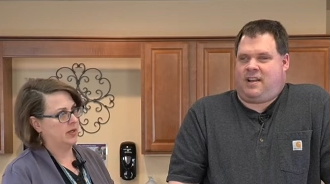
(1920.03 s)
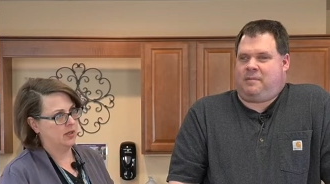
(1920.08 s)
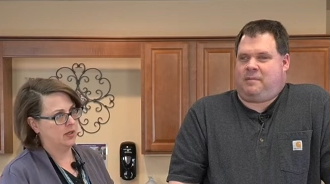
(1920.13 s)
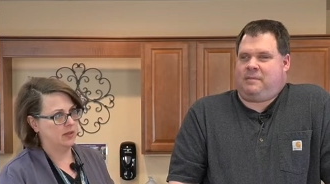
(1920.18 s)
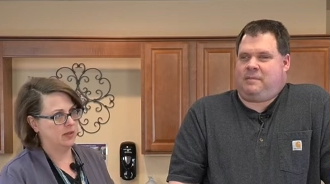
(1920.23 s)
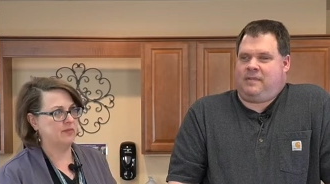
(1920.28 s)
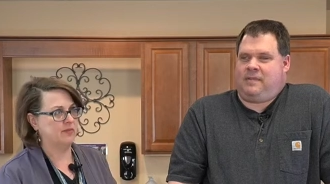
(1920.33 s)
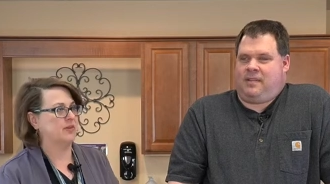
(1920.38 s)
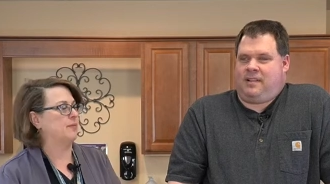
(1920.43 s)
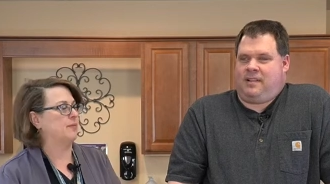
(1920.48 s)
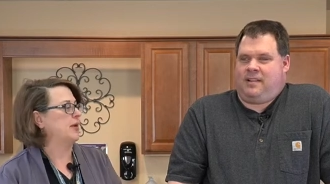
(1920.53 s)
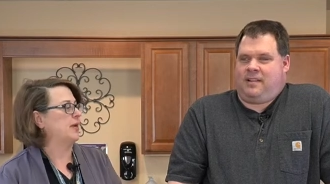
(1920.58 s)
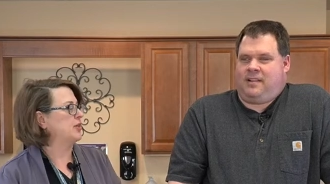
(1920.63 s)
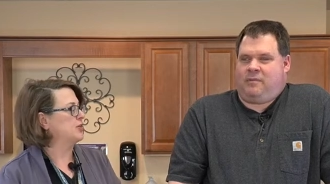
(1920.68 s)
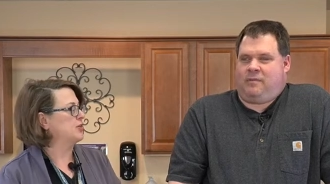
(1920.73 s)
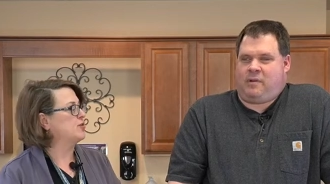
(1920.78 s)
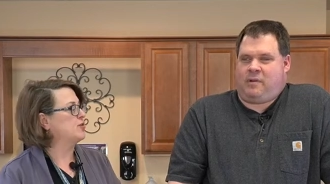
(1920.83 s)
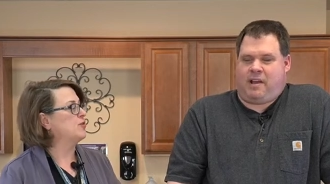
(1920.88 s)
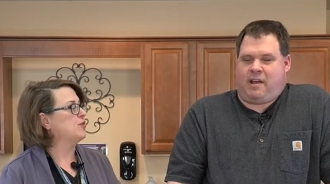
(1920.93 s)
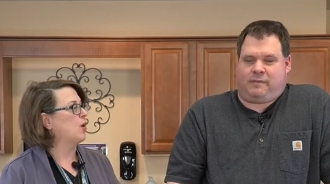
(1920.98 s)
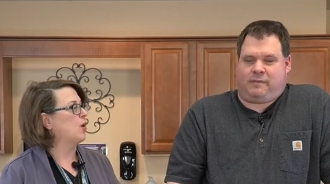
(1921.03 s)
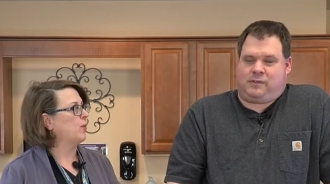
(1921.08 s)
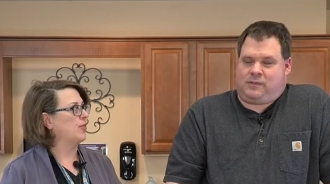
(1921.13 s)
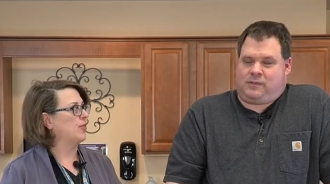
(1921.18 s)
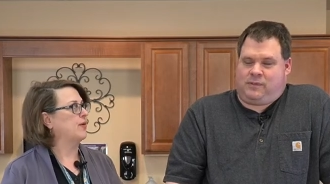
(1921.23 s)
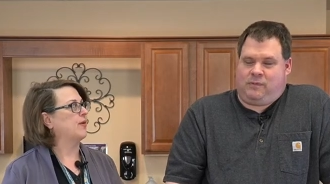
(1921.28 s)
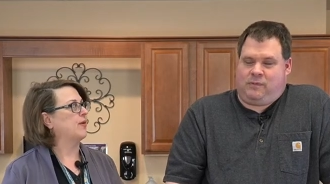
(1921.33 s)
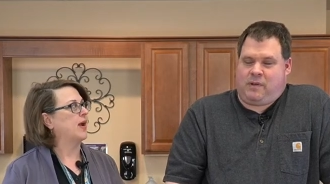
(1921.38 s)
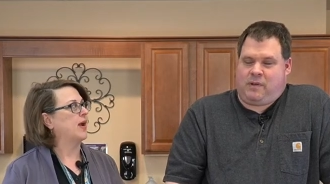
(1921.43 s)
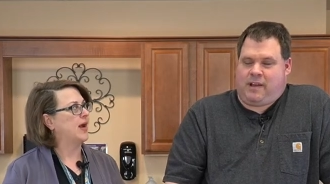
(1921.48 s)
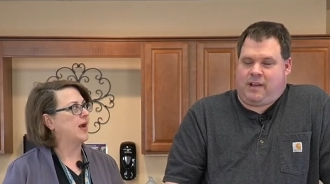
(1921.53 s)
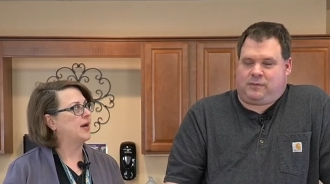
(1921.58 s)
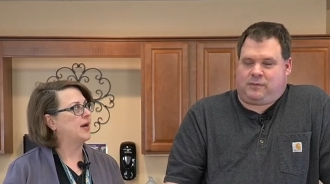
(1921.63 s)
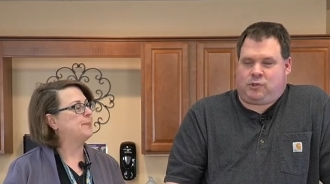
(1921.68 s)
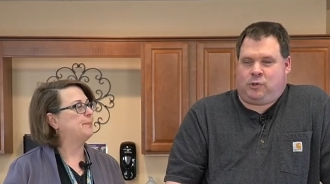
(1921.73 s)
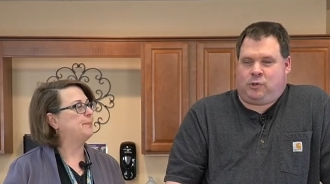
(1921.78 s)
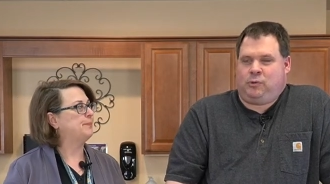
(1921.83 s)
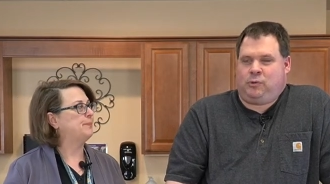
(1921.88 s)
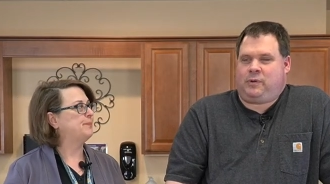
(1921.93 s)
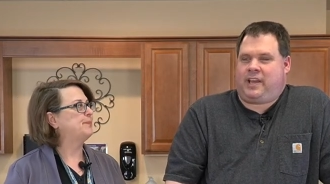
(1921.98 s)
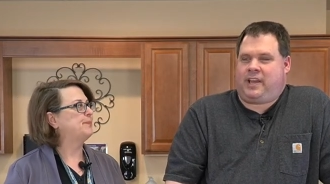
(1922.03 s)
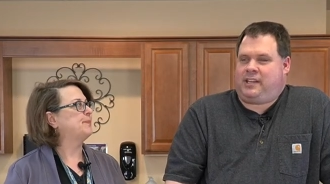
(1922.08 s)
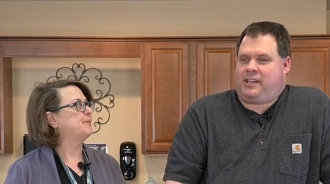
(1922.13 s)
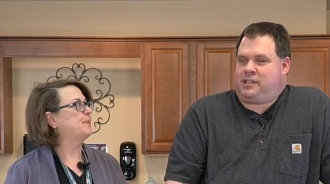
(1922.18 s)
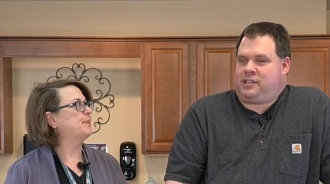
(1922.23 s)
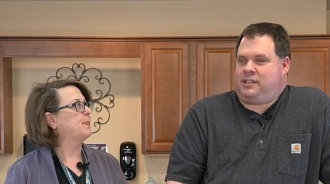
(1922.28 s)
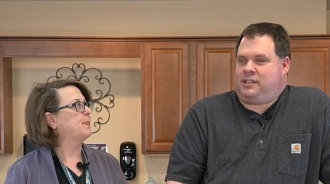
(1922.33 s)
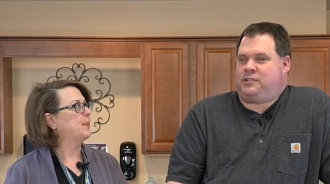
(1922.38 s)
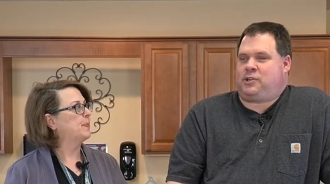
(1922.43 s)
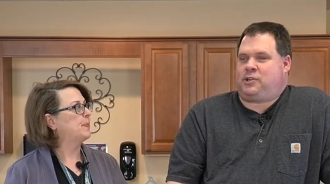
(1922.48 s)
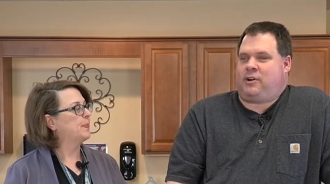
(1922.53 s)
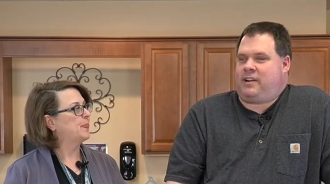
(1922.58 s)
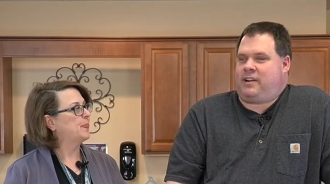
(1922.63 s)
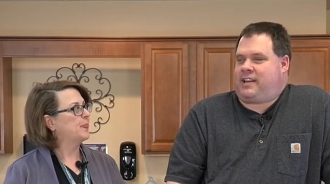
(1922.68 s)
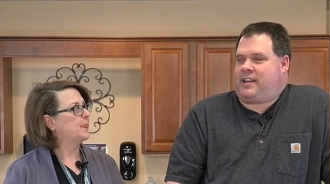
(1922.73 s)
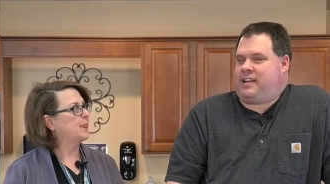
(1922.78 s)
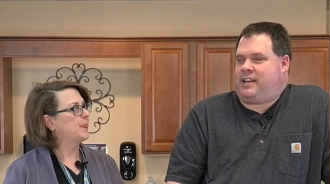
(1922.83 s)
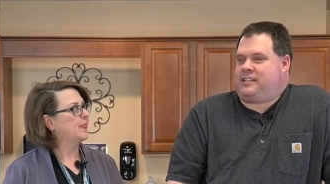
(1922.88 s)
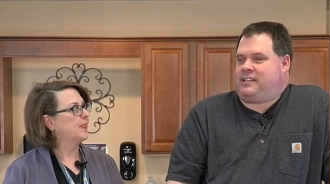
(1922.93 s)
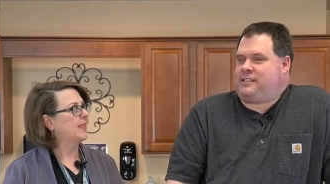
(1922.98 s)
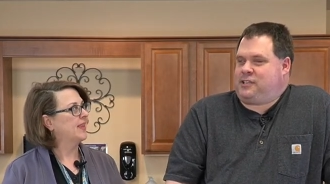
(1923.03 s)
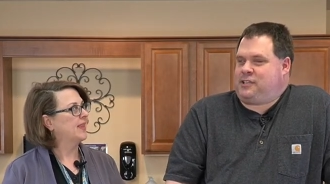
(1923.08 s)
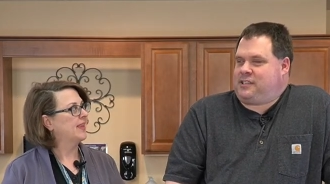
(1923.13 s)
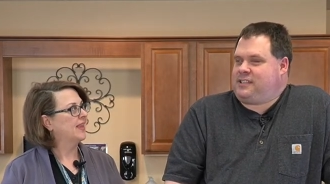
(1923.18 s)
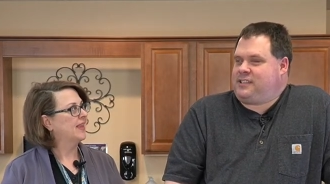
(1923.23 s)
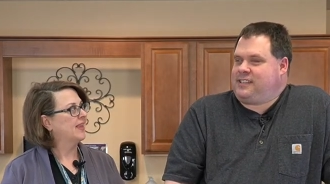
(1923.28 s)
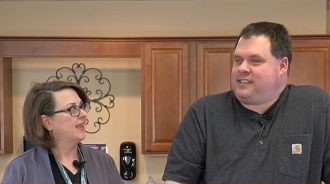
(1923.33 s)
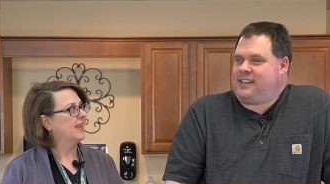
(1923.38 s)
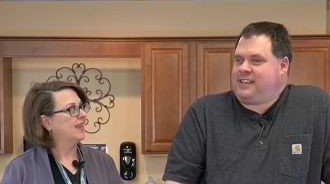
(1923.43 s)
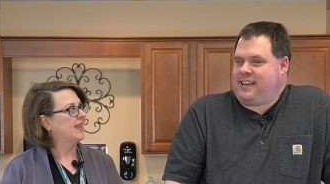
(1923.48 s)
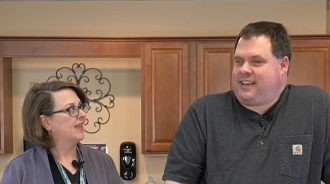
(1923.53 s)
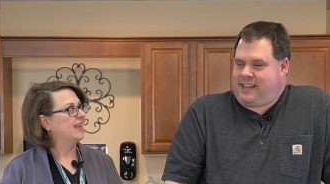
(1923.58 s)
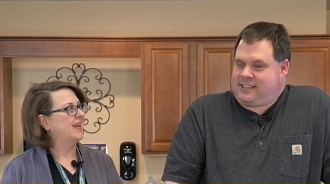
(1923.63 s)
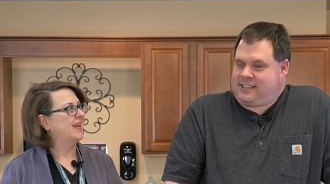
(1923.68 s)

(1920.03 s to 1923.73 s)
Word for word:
Speaker 1: over. Make sure we you have, know where they're we at. We have two kitchen tourniquets just in case.